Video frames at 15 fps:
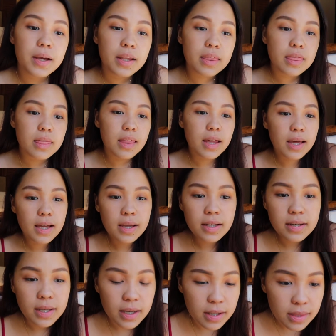And
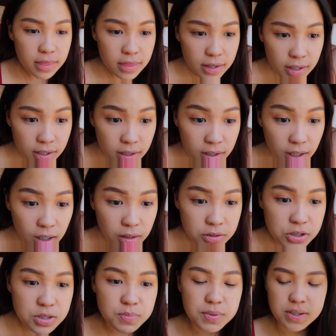then I think
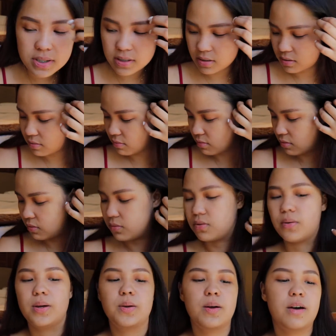I'll just be I
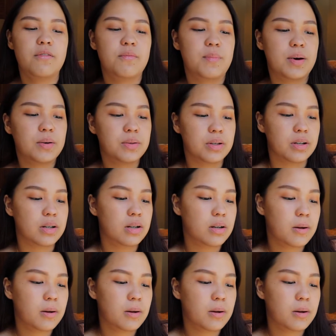don't have powder.